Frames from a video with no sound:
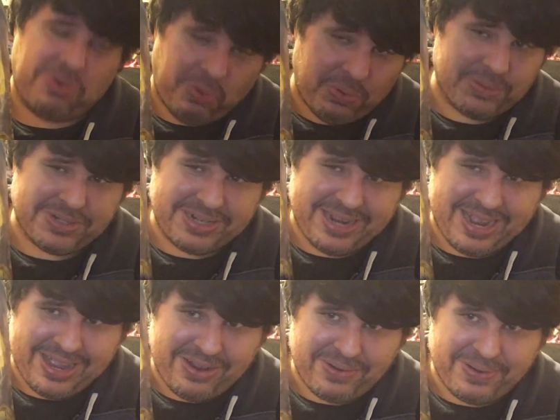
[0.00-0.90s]
older
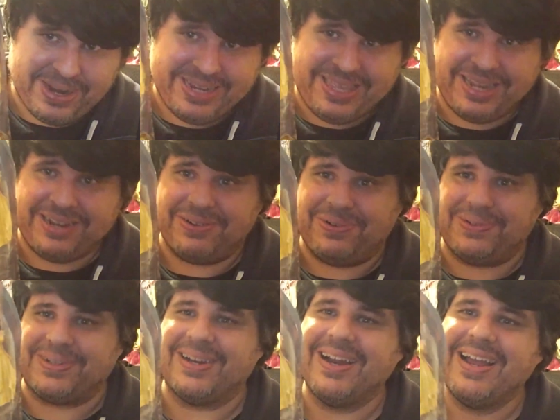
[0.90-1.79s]
guy already getting
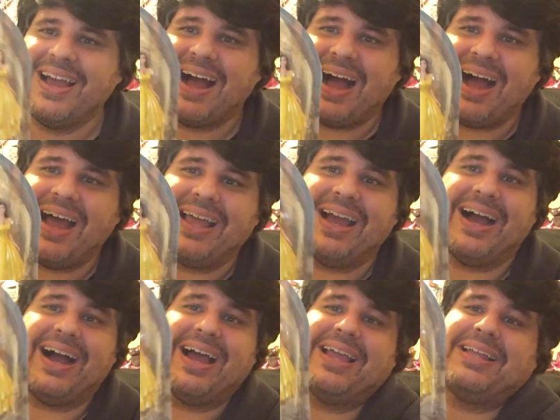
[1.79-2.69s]
older,
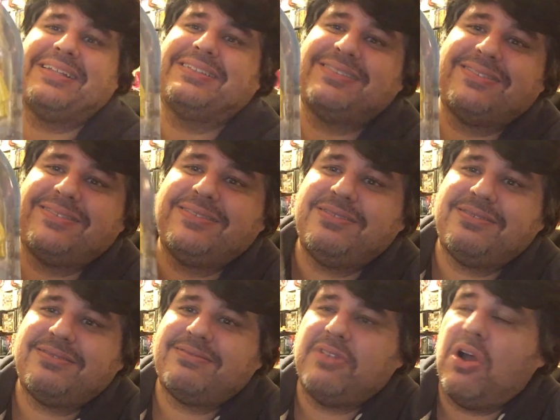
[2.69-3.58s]
I
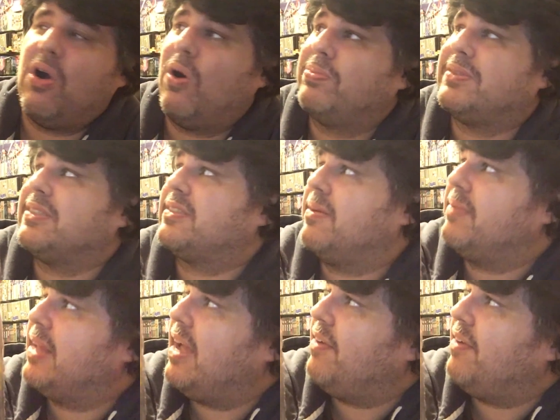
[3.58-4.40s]
hope to someday